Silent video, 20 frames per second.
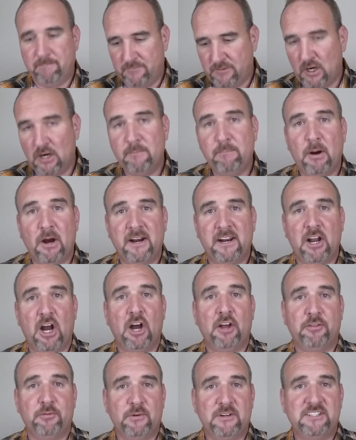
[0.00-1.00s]
third-party
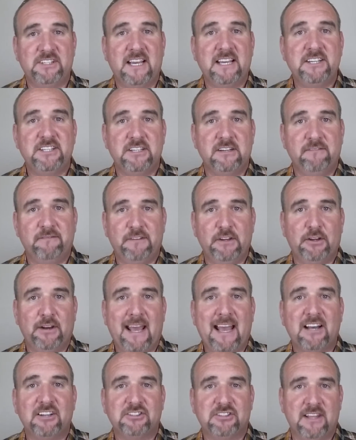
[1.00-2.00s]
authorization filled
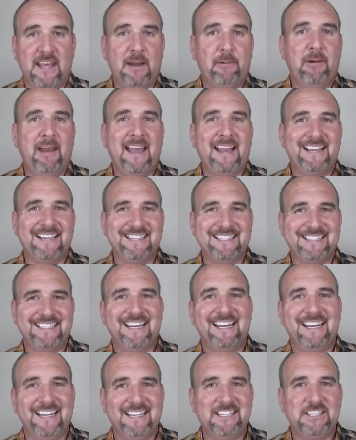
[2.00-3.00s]
out so that way I can send it